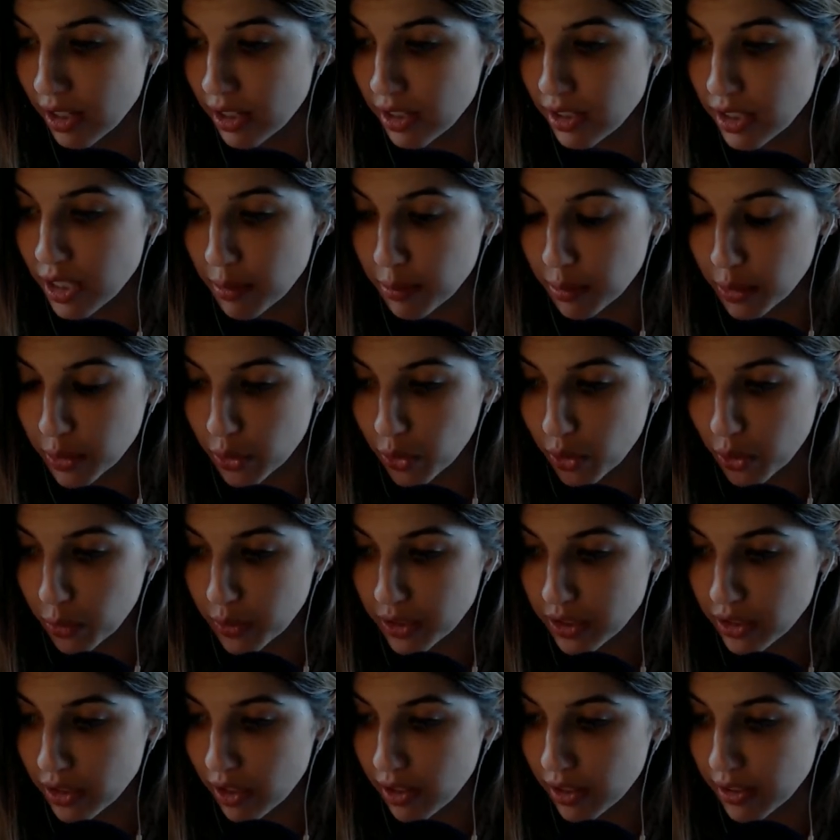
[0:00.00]
Dumbledore
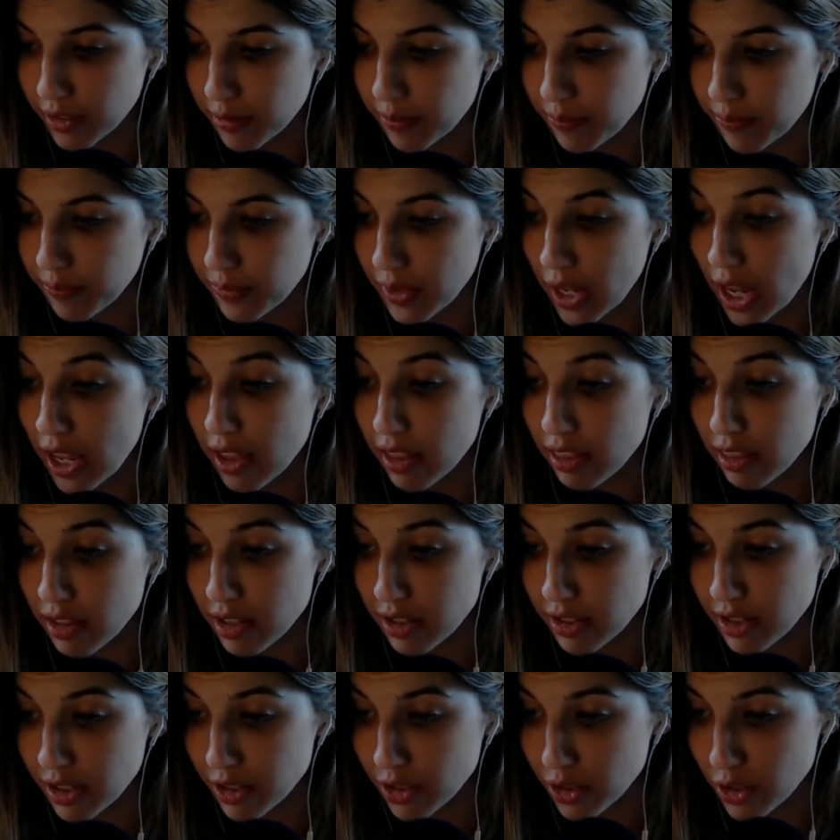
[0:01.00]
went on.
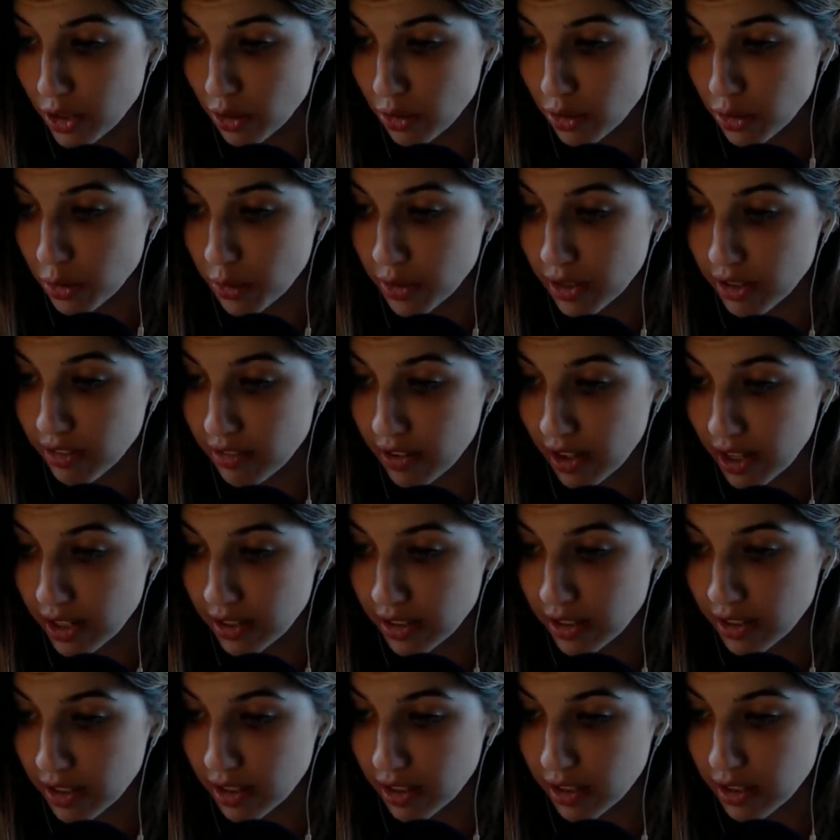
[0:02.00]
This is due to an event
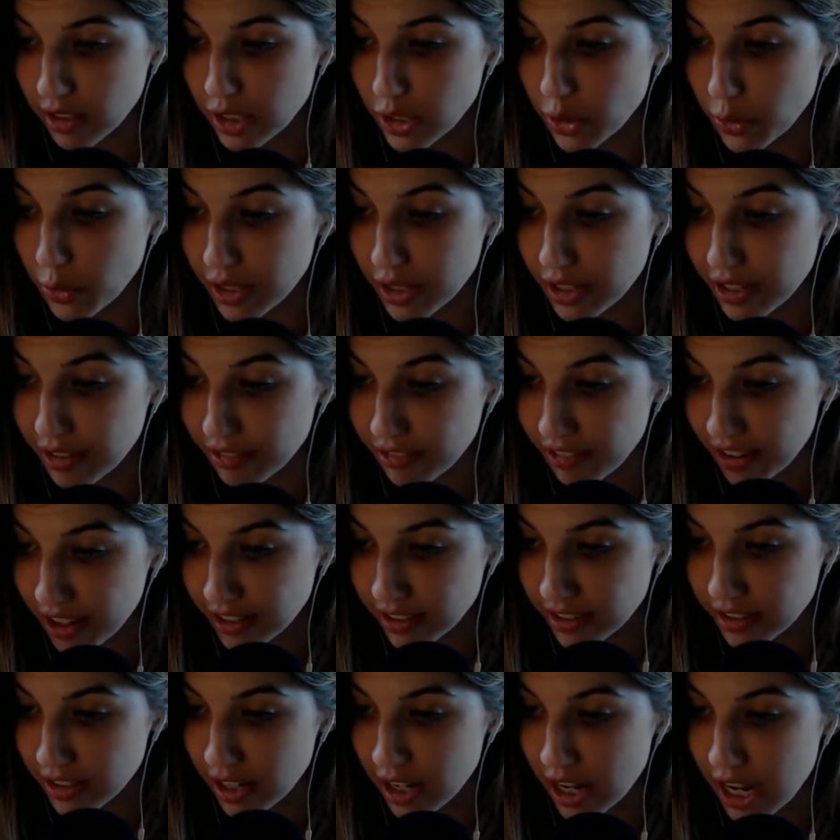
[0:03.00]

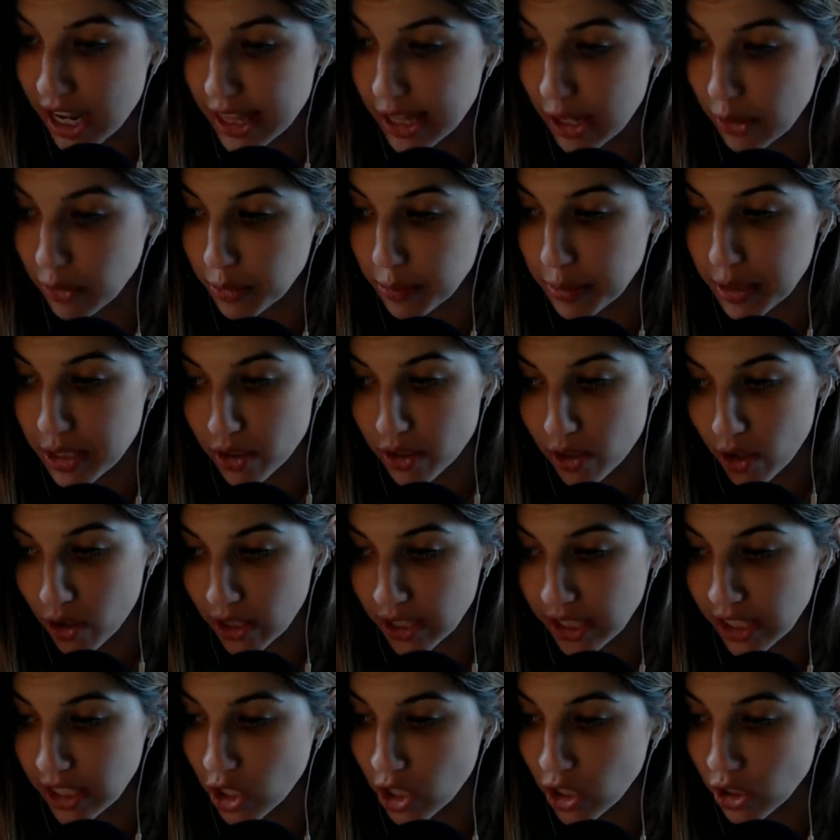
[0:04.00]
that will be
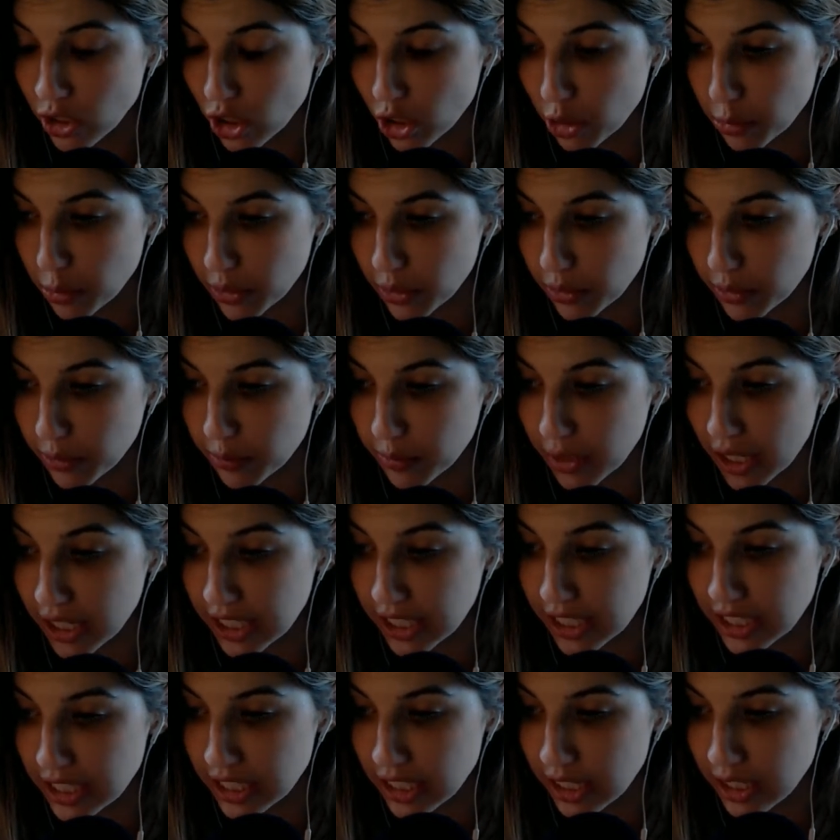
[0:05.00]
starting in October and
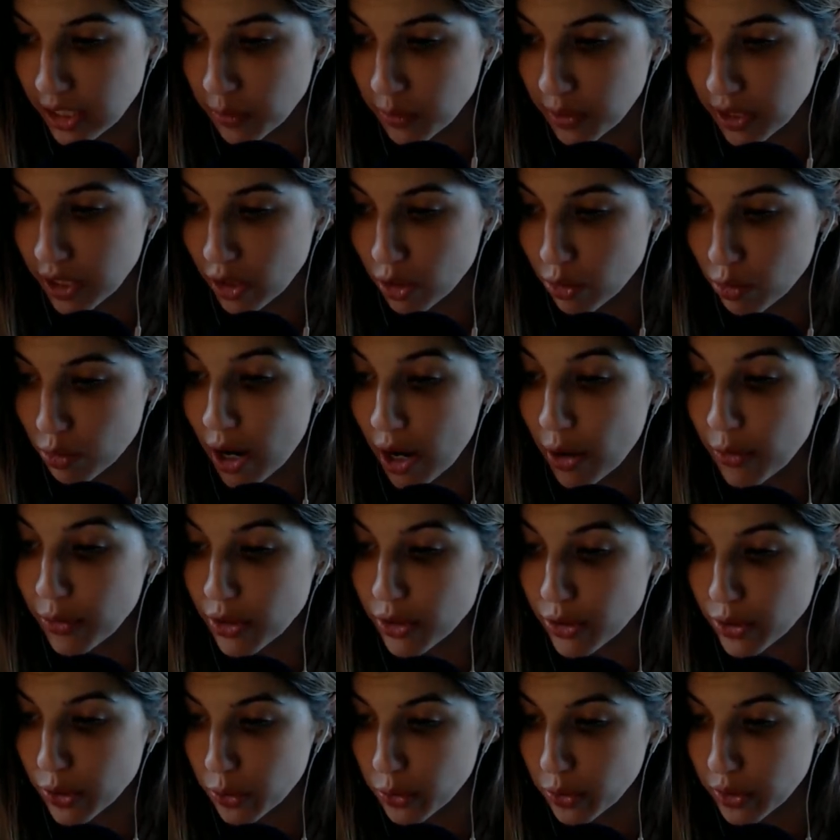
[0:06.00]
continuing throughout the
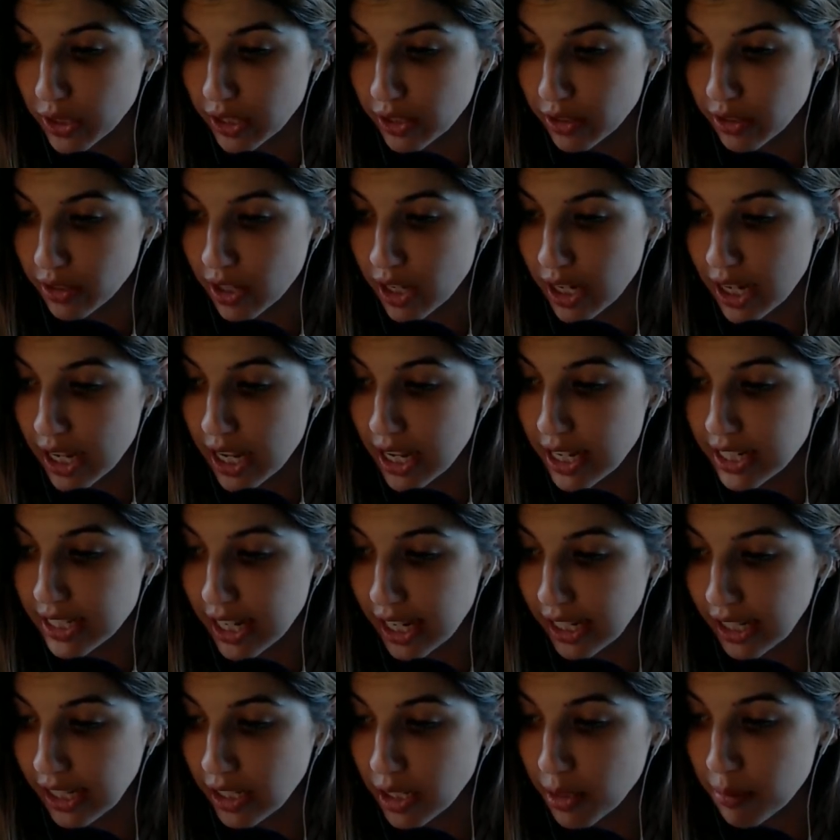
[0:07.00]
school year,
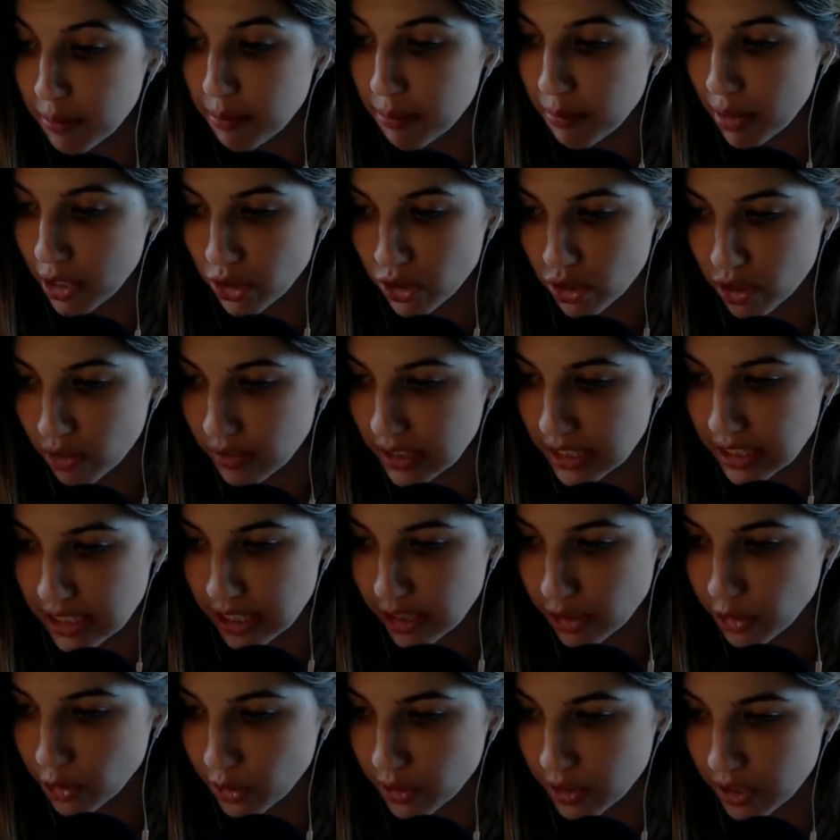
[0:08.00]
taking up much of the
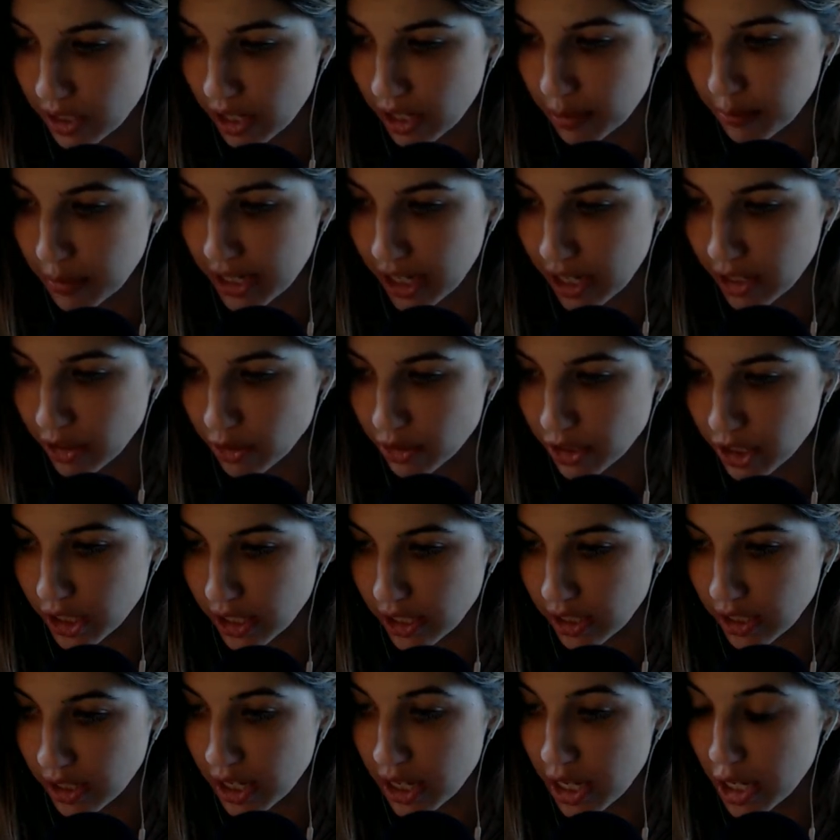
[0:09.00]
teacher's time and energy,
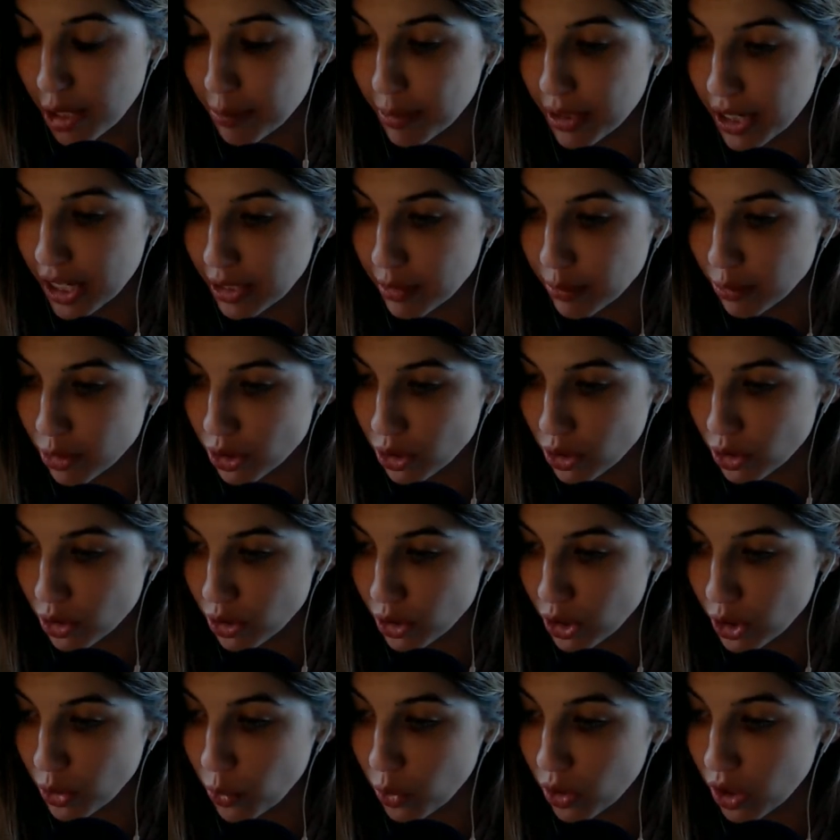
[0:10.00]
but I am sure
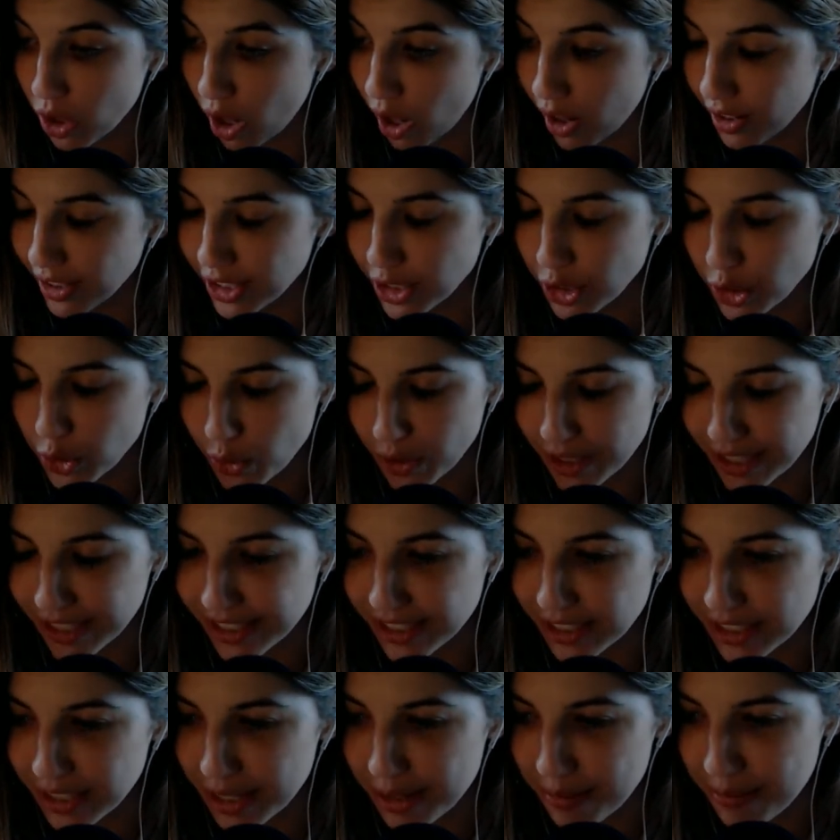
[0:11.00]
you will all enjoy
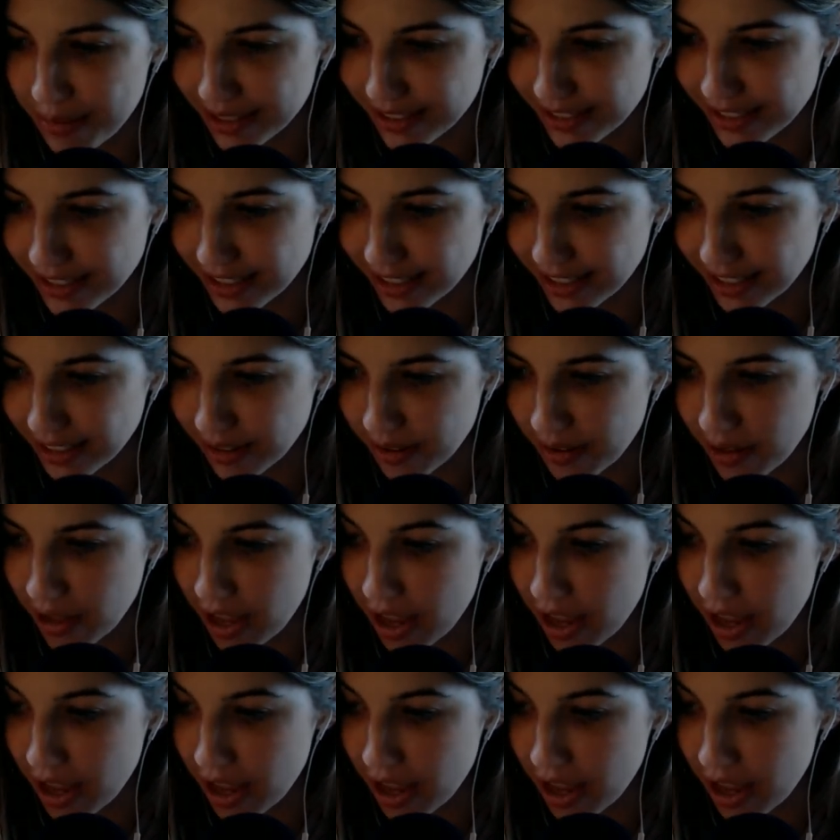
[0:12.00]
it immensely.